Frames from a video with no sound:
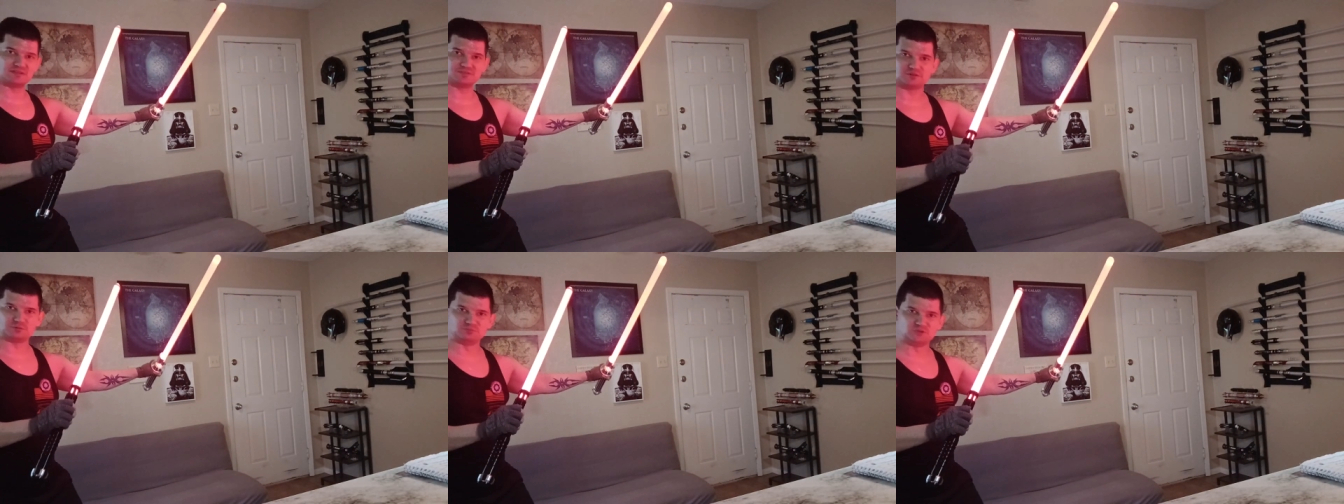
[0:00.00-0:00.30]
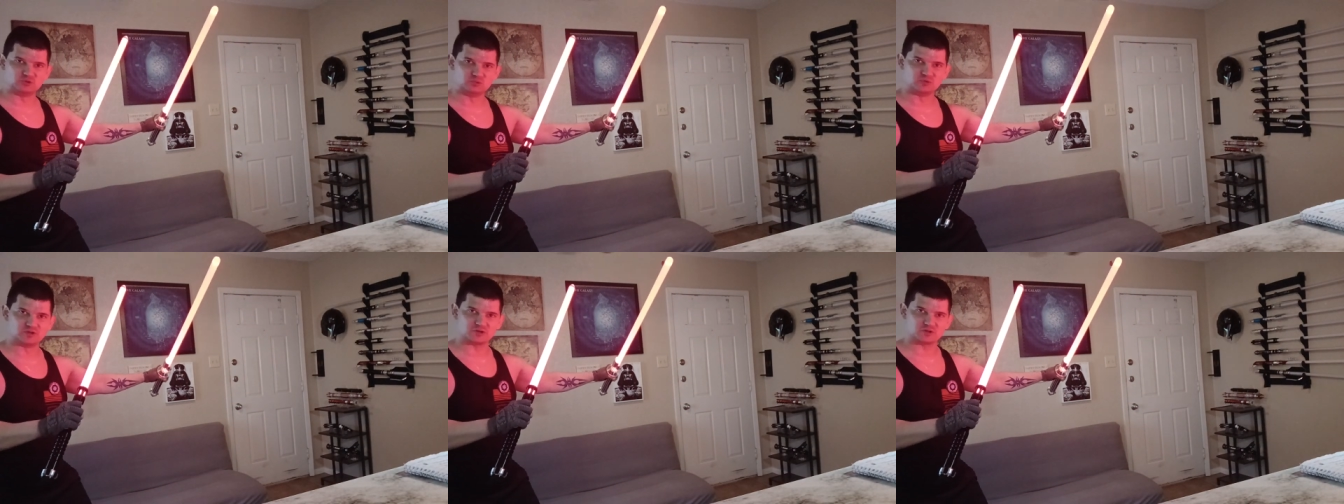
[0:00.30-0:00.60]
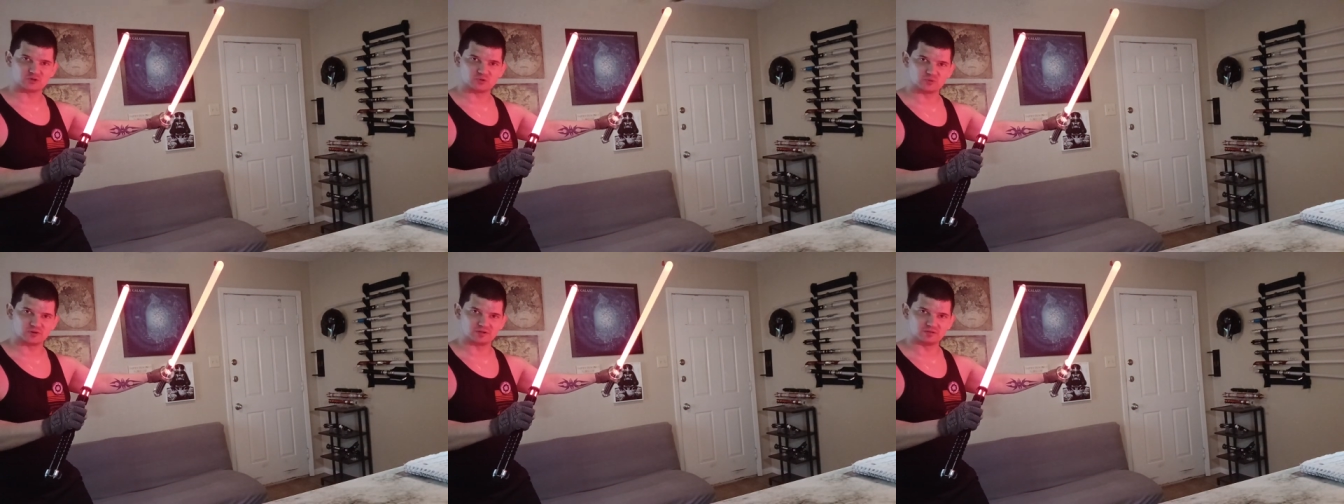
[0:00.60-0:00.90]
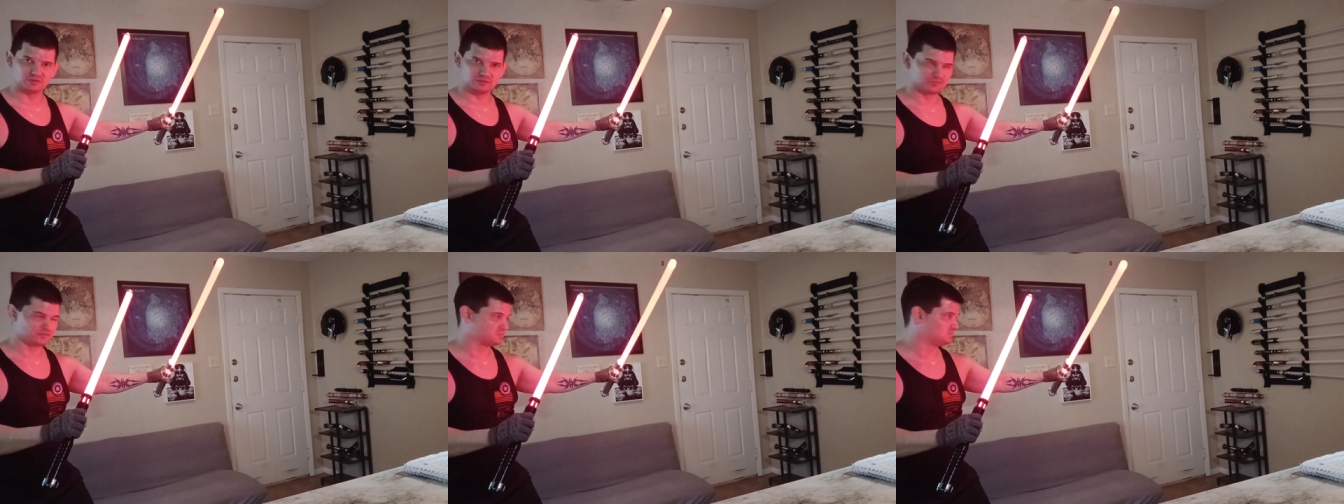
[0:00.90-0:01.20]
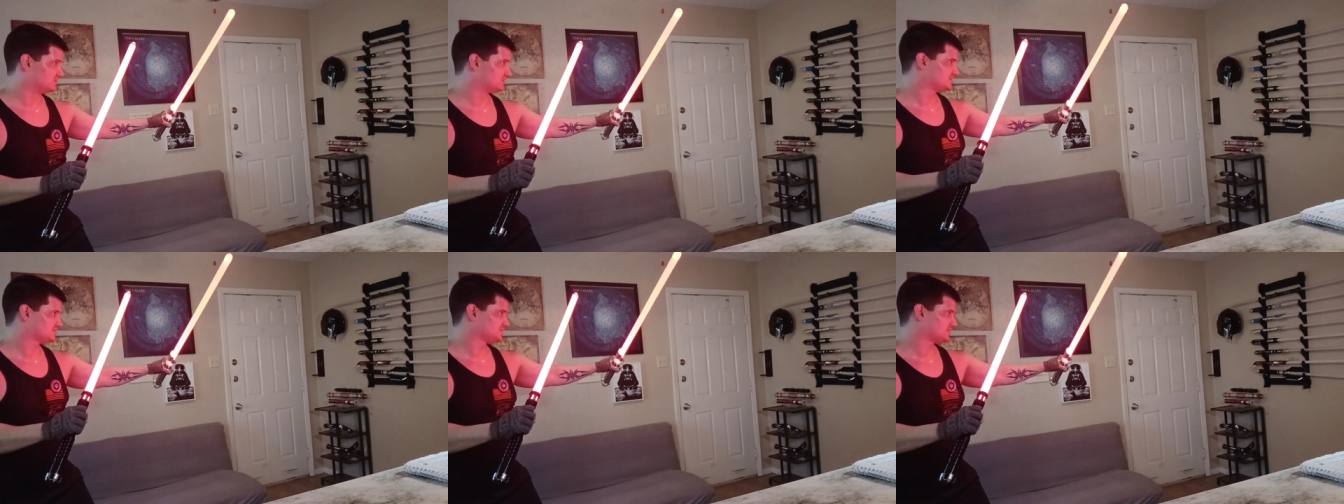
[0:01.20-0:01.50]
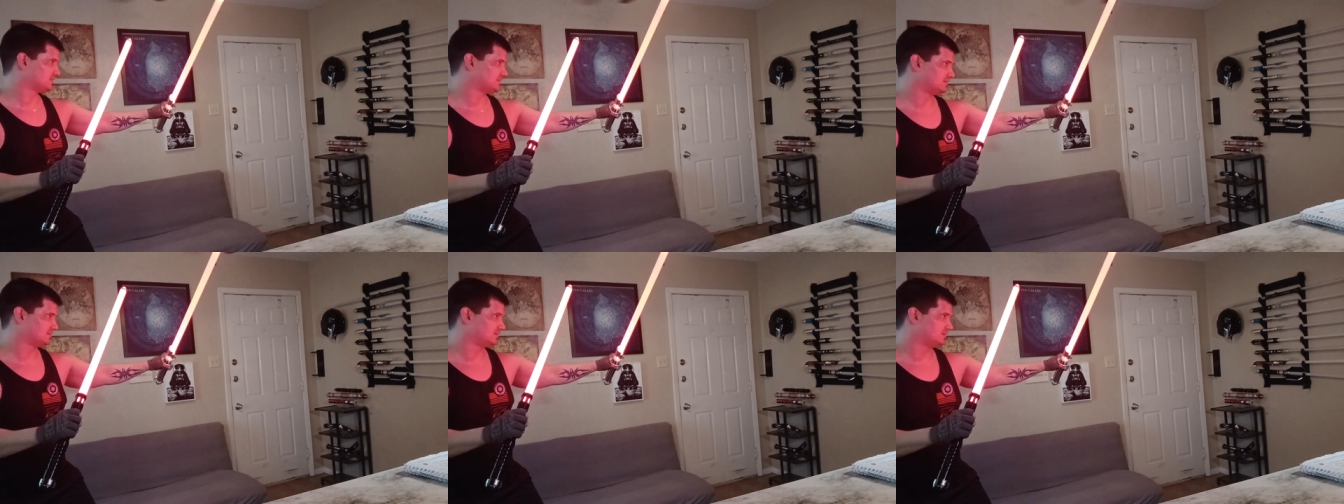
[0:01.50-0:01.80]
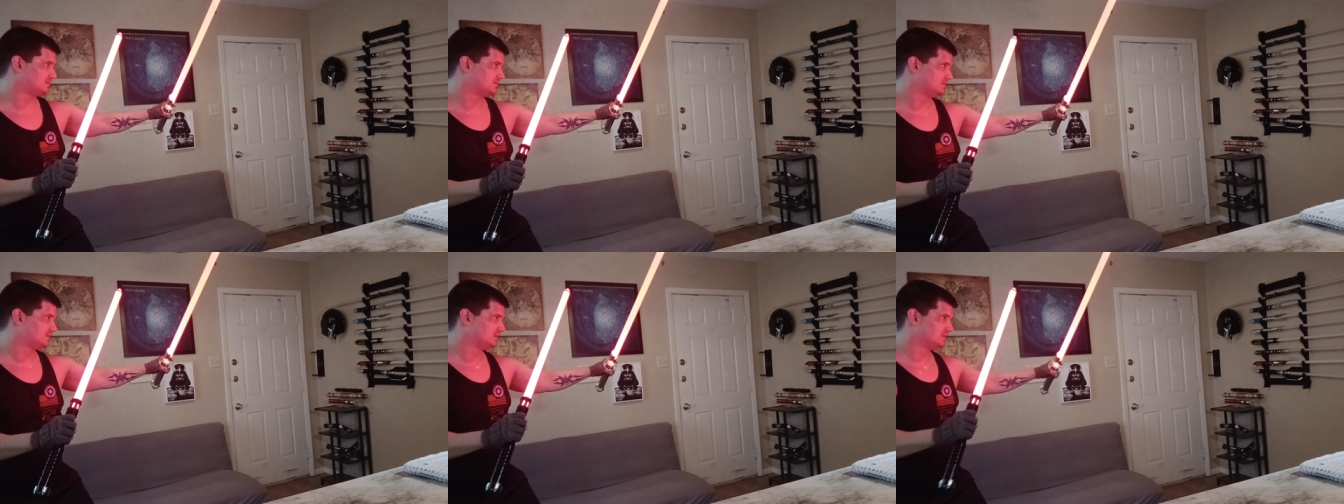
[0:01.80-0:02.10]
if I'm doing it correctly from this side.
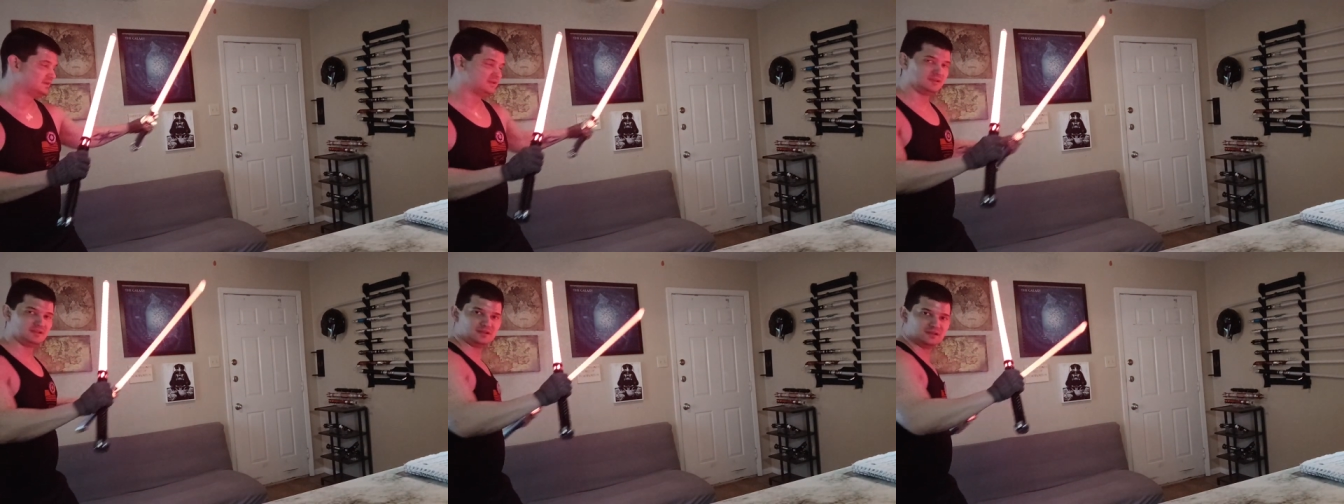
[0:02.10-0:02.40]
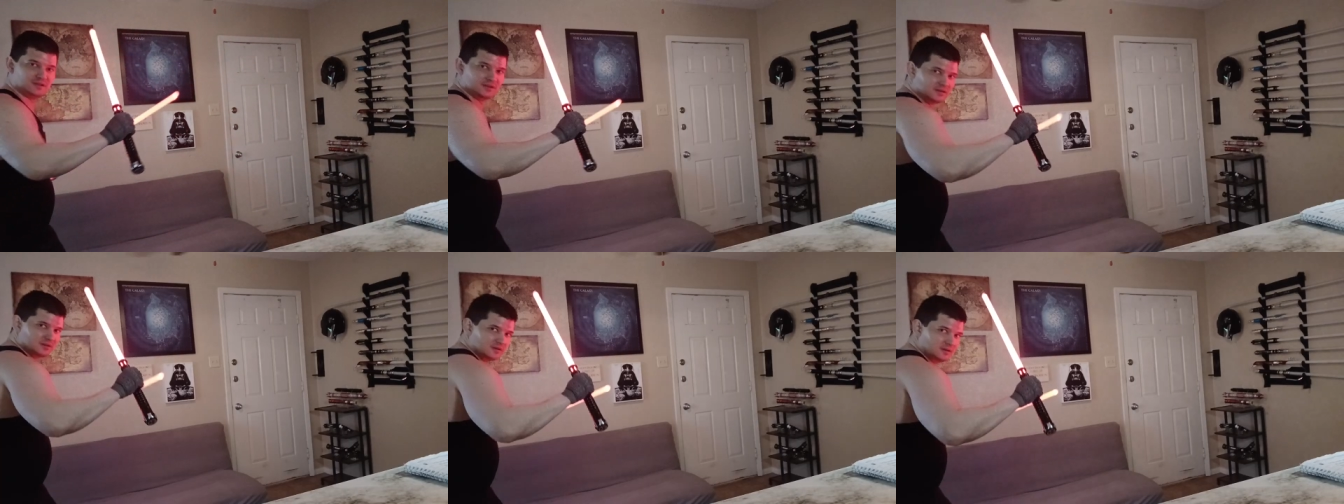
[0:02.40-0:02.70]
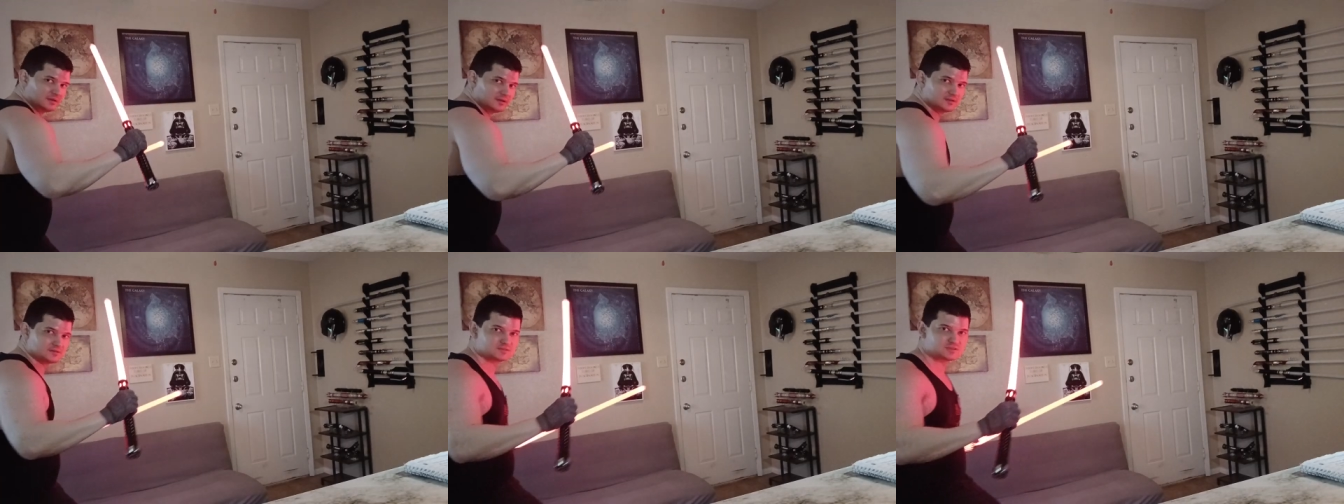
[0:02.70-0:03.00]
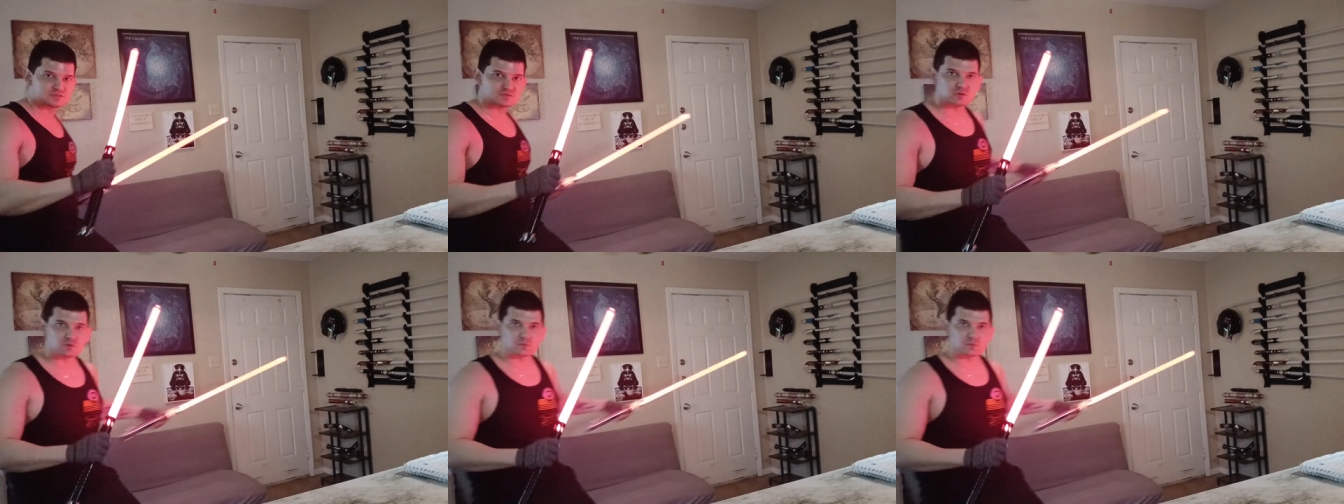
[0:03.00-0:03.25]
Alright, so